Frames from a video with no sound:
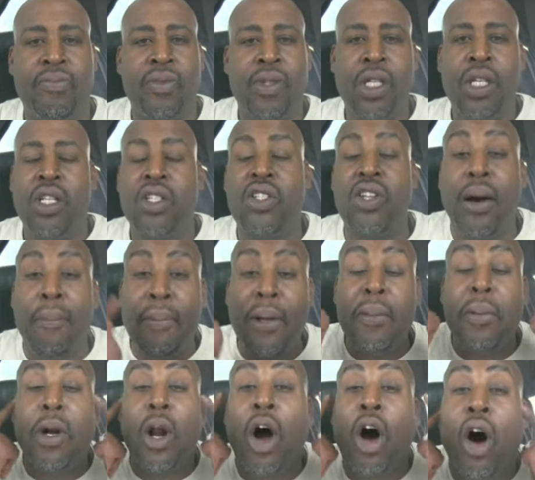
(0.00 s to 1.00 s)
Some people
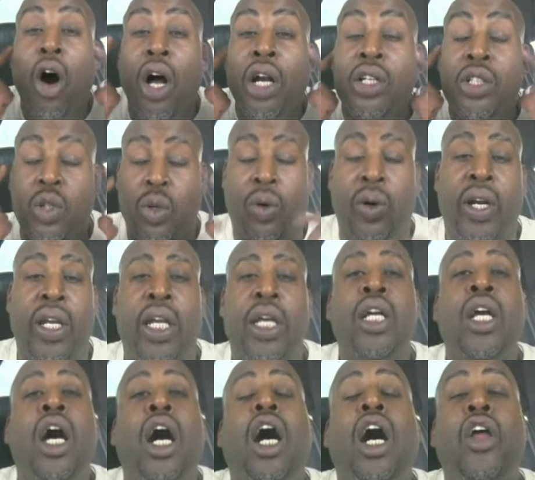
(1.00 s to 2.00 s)
are auditory.
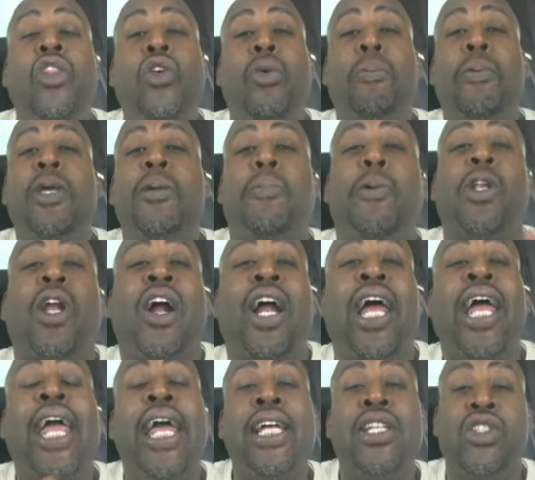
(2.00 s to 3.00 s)
Other people are
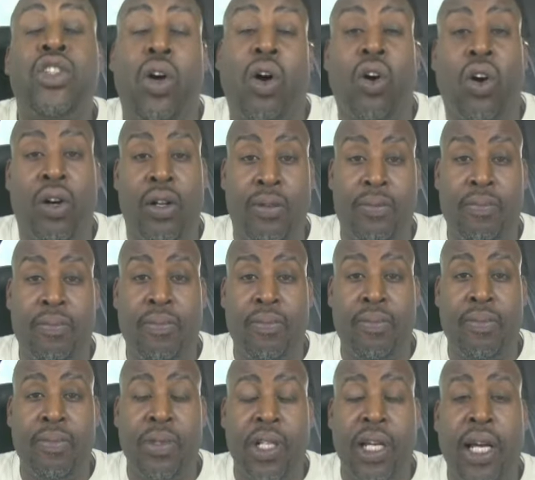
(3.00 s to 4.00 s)
hands-on,
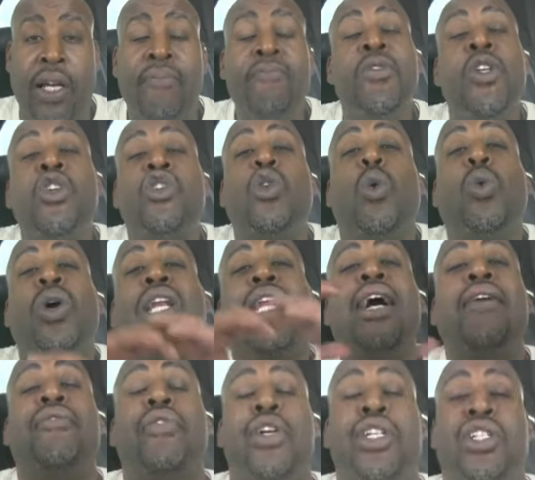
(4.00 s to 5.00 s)
okay? So we're
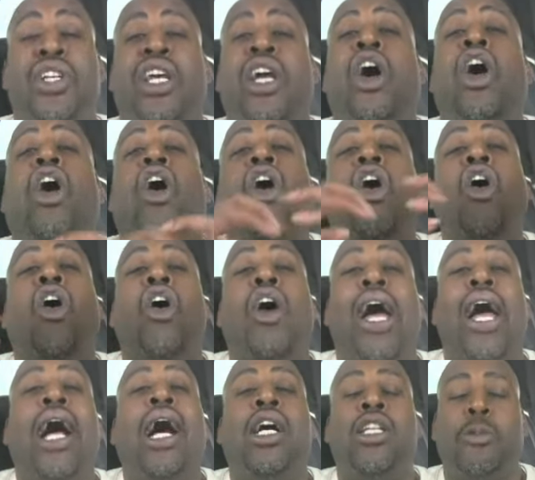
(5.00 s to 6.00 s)
leveraging all
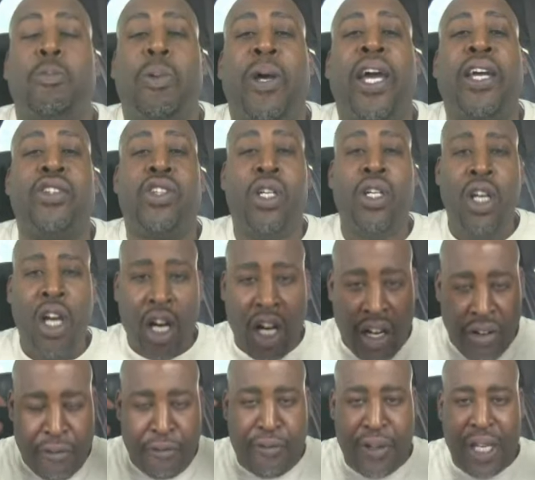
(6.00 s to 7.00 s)
aspects
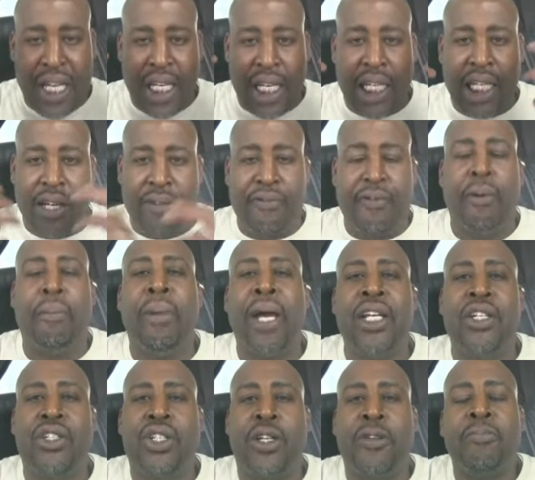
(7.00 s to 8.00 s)
of feeding
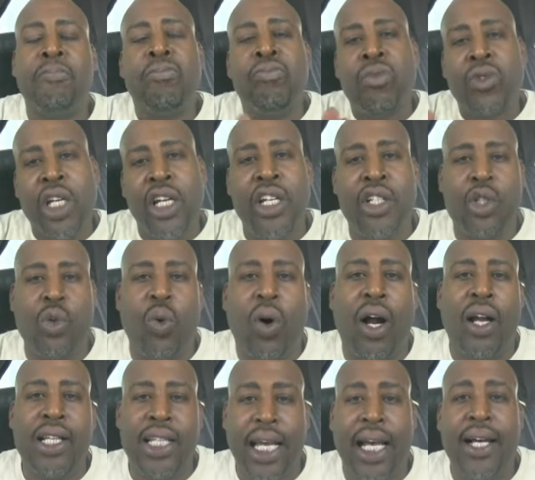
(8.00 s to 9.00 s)
information into
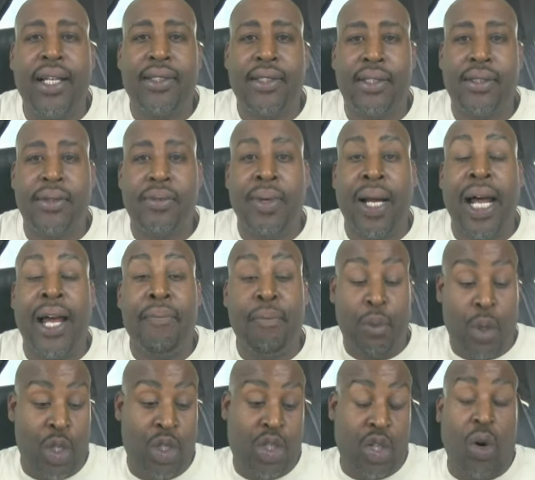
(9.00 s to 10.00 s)
our guests, right?
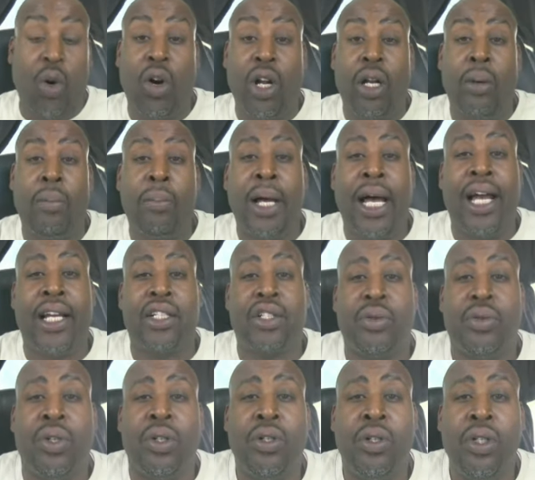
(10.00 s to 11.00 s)
We're showing them
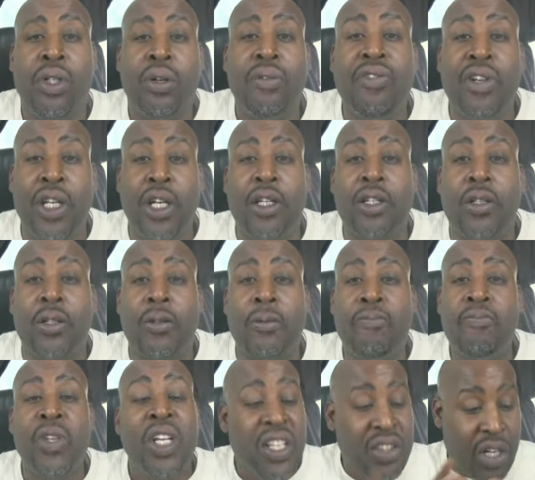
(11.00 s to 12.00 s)
actual vehicle.
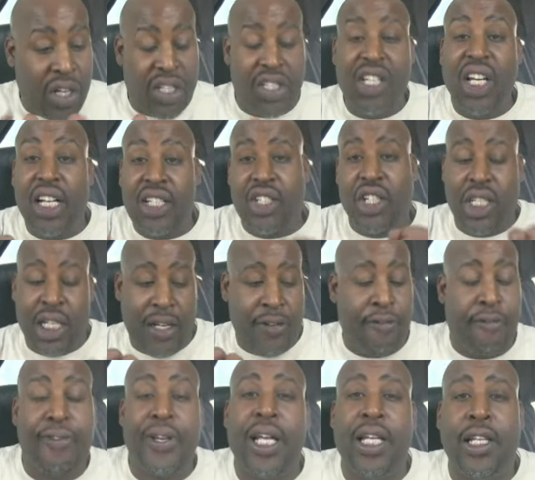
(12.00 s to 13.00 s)
They're touching it and
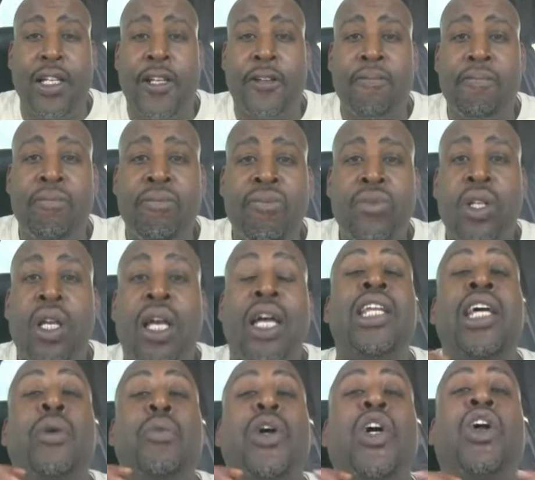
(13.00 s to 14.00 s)
feeling it. And
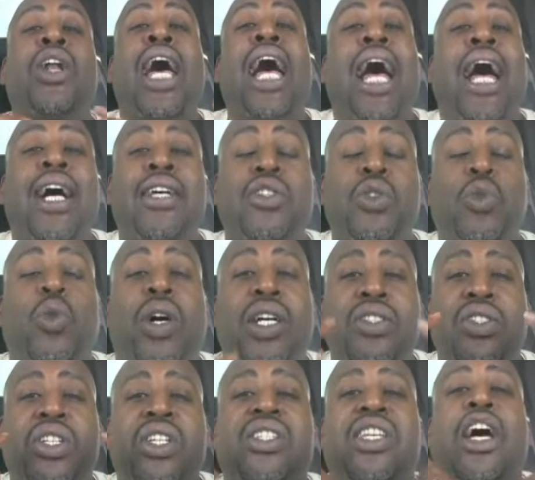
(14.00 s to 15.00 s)
then we're going to ask
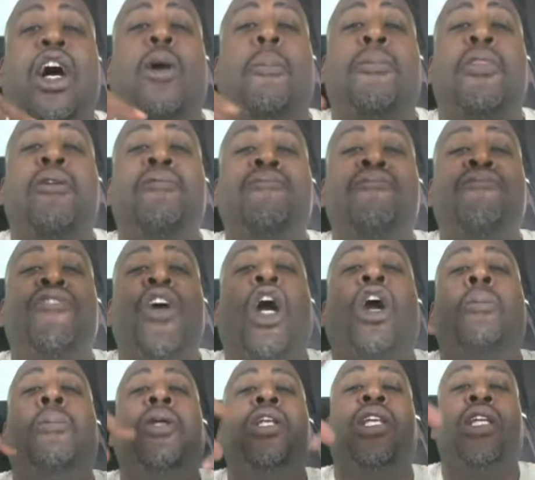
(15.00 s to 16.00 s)
questions to help them
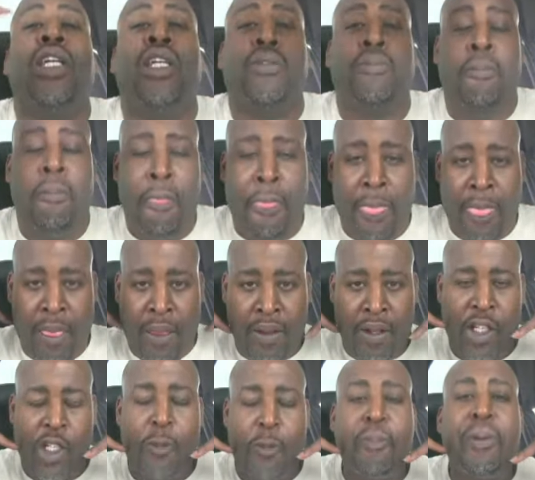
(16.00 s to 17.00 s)
verbally
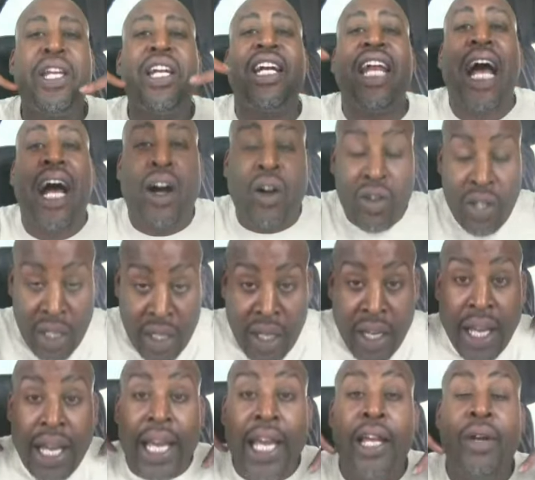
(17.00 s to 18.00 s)
spit it out
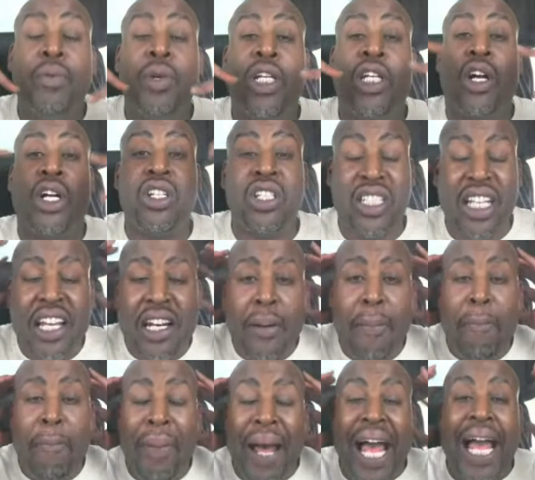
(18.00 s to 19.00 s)
and regurgitate it
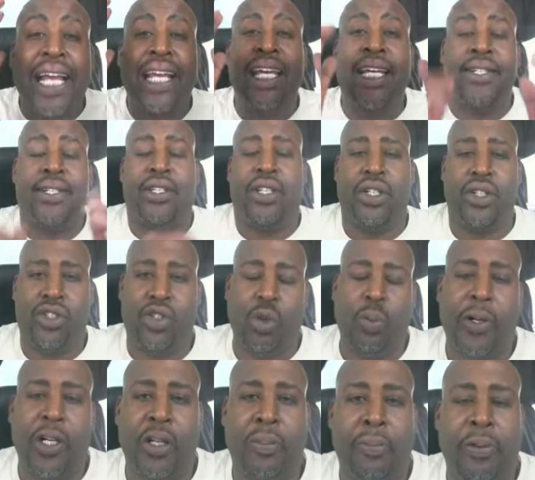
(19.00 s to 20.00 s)
back into the
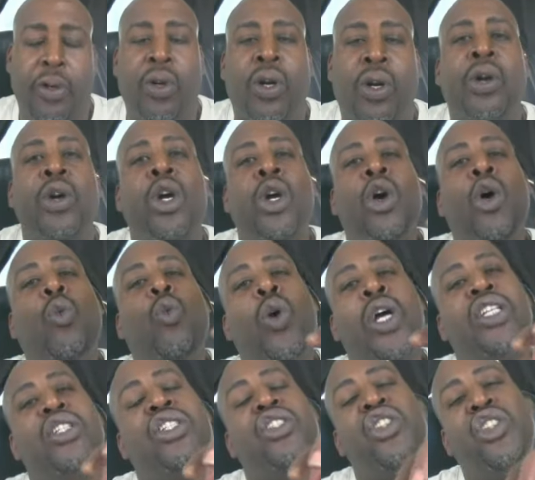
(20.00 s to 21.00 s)
supercomputer,
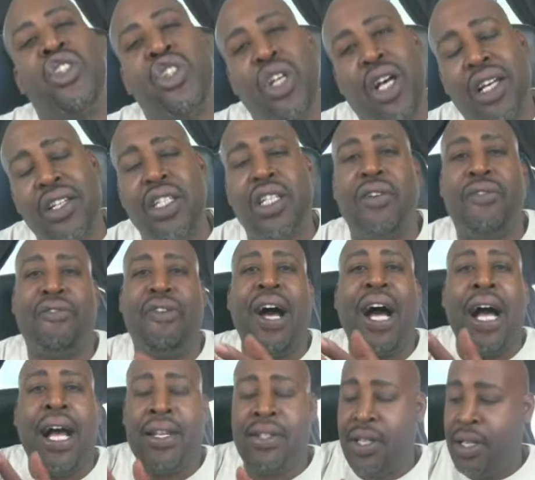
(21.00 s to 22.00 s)
which
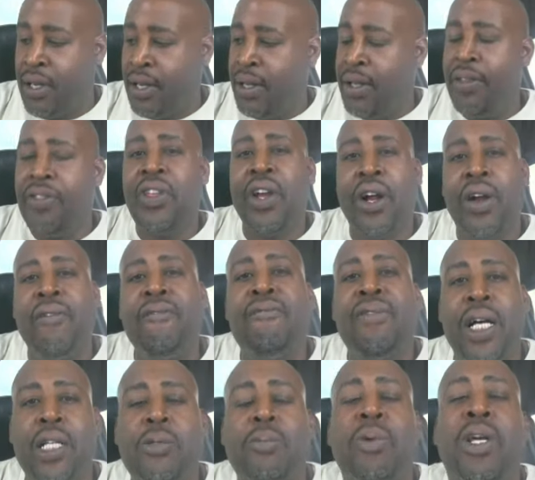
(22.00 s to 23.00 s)
justifies their
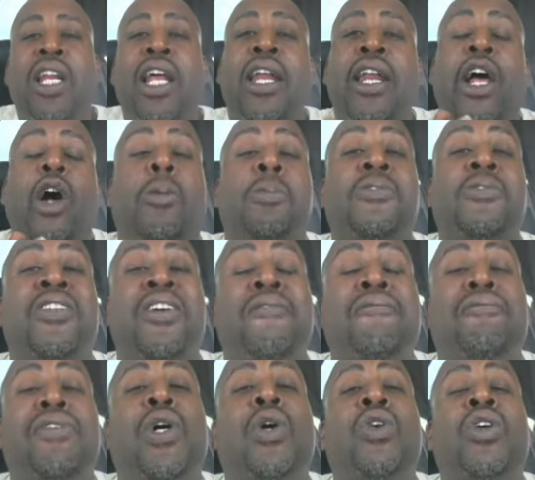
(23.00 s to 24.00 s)
investment and helps them
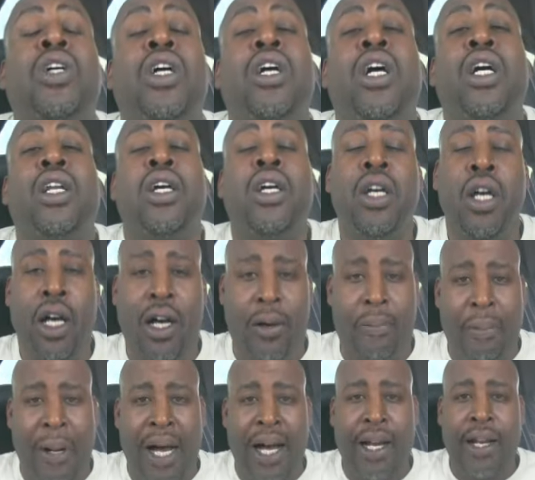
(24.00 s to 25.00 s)
feel good
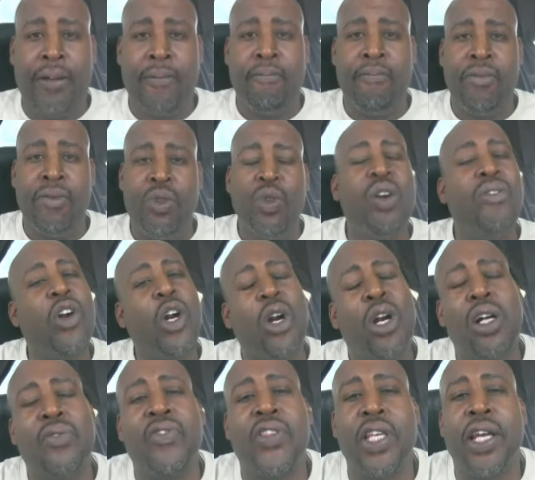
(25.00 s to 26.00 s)
about it. You ever heard
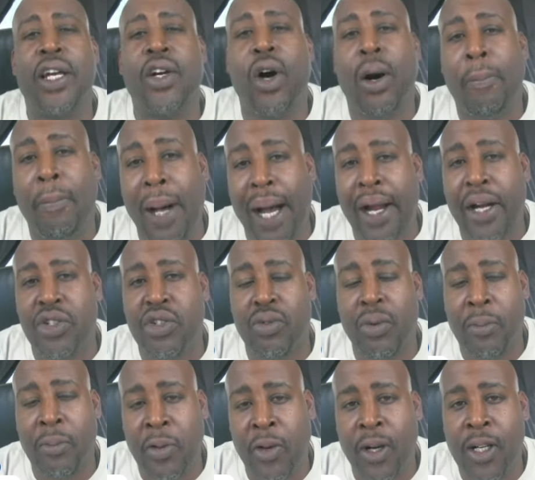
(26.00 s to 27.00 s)
of a thing called buyer's
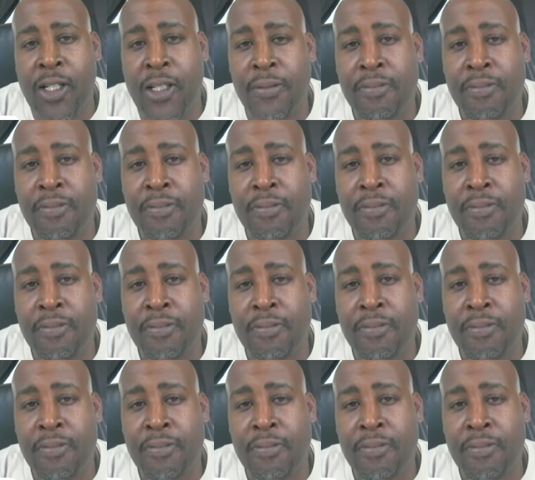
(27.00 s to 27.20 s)
remorse?